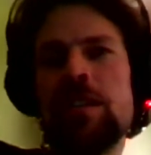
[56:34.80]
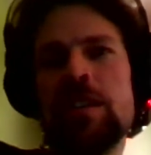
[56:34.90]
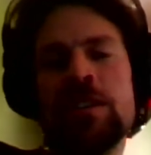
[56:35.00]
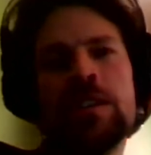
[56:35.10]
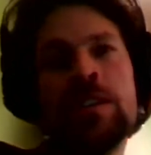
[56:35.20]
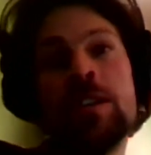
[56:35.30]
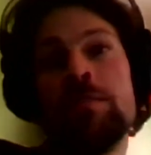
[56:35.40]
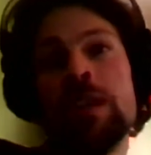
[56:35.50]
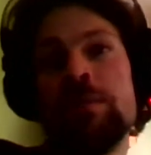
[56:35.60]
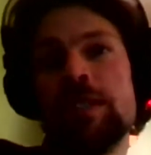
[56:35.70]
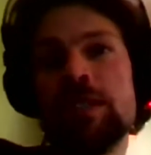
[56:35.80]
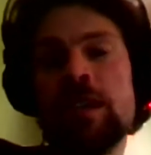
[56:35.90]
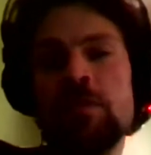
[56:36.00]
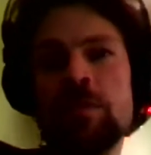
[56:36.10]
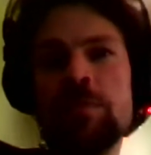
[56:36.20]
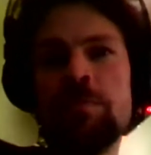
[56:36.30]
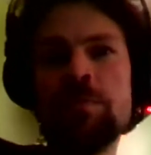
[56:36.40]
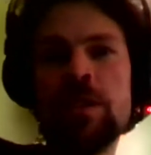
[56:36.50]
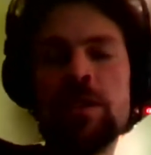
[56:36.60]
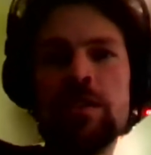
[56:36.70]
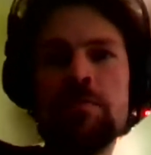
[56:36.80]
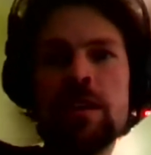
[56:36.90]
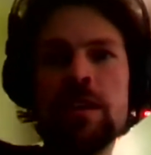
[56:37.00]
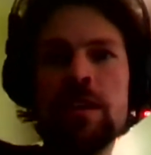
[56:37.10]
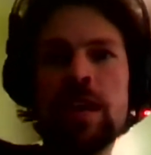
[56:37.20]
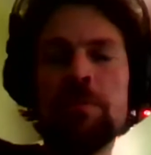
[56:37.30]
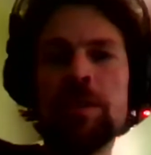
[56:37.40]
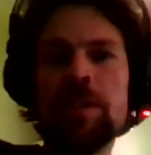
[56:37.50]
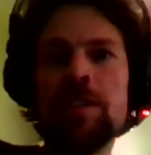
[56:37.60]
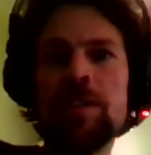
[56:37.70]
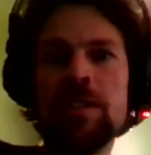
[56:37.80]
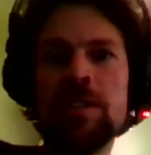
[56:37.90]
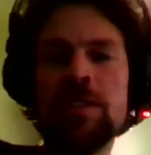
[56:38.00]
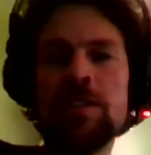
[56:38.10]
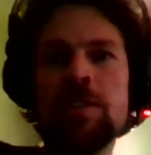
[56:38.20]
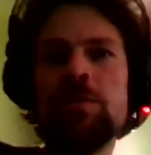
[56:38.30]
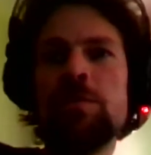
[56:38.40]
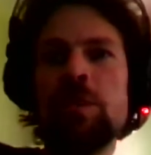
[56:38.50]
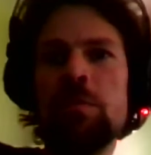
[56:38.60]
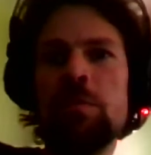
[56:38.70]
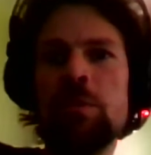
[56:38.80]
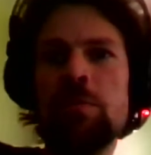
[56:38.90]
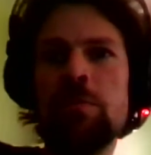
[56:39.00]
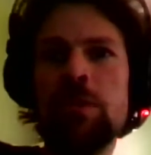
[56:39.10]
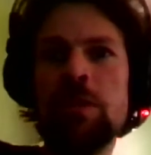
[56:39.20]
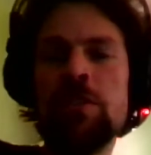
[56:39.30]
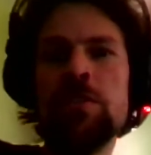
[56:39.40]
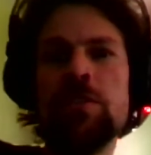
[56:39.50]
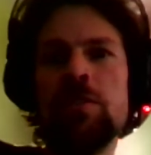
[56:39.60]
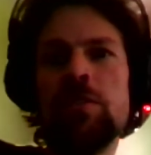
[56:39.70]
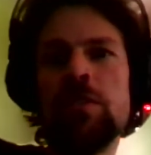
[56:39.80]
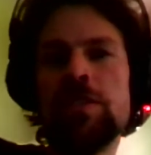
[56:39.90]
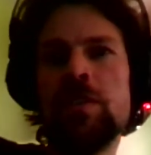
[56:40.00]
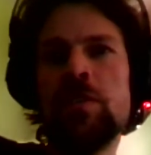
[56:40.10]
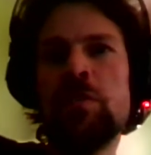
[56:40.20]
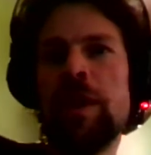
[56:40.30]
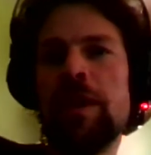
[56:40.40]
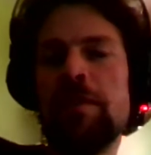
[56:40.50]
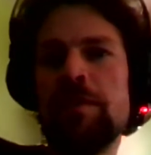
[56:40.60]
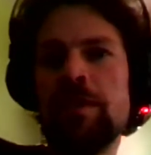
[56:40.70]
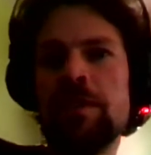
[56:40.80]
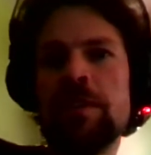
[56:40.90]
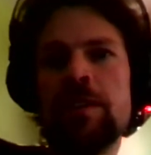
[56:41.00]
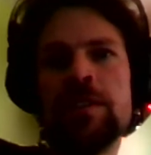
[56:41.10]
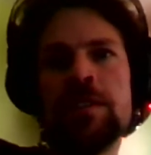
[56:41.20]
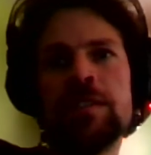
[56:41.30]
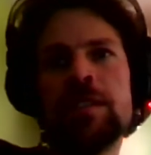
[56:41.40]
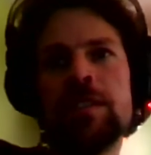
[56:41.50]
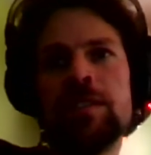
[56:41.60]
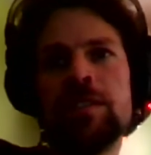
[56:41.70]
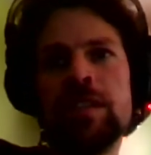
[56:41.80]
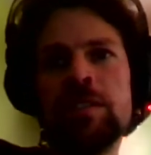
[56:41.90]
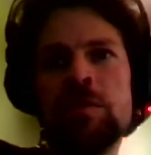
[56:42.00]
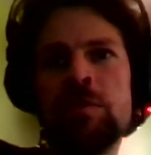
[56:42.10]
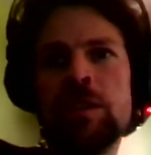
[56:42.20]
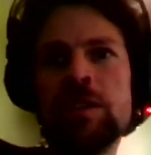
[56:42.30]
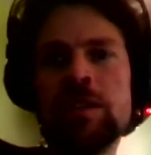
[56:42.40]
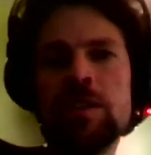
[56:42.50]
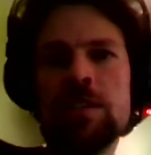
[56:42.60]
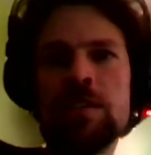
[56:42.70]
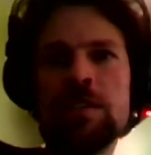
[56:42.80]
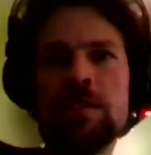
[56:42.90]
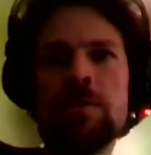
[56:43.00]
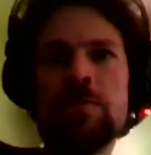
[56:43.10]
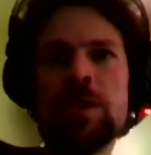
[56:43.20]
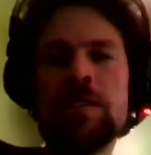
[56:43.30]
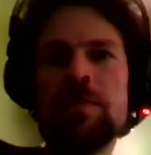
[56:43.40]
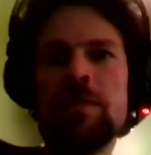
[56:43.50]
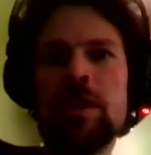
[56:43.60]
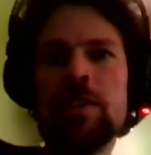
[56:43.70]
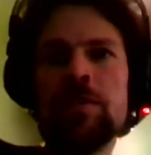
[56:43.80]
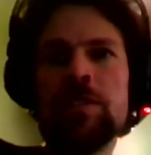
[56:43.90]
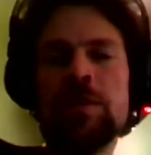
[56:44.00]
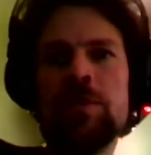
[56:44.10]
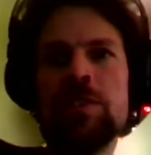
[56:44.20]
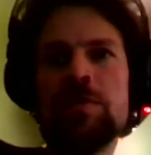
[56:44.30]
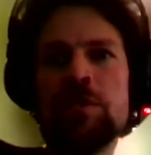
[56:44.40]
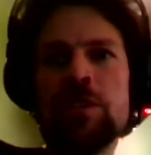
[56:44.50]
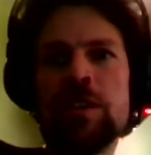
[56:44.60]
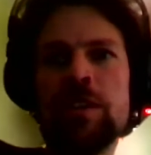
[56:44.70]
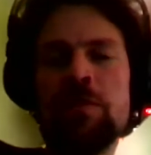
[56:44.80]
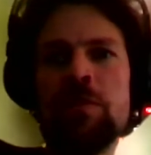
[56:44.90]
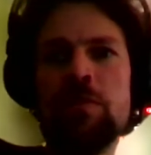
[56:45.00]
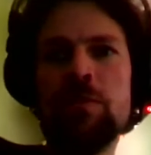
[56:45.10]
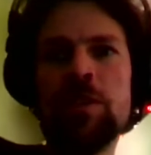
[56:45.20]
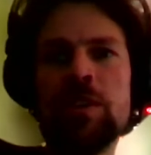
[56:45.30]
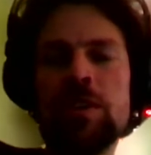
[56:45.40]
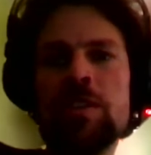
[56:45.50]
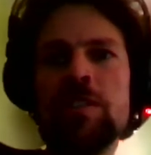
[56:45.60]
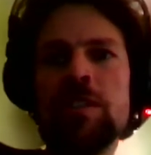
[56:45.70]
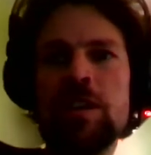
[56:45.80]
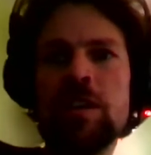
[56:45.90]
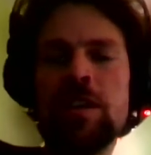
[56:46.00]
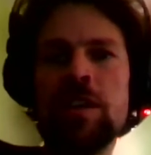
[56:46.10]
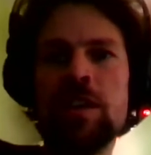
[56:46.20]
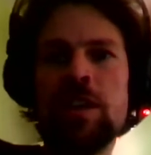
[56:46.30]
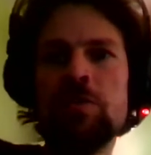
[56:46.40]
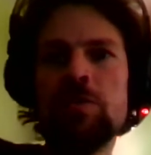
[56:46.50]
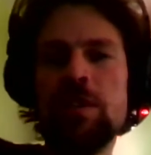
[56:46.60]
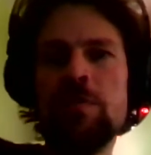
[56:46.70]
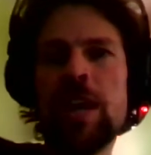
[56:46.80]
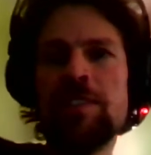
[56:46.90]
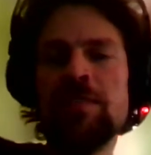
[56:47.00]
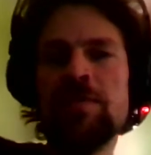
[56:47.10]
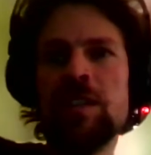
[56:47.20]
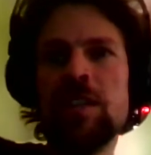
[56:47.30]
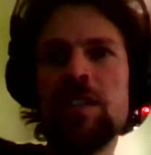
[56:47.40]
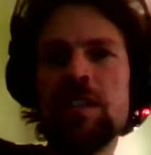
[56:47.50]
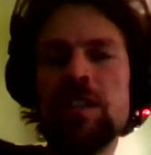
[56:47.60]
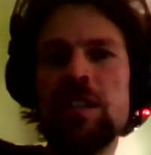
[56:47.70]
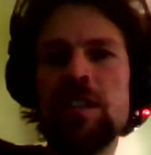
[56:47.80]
and maybe start with an application that solves a problem that you yourself have. I think that's what we did, and it's sort of the best advice for someone that's working within a massive niche,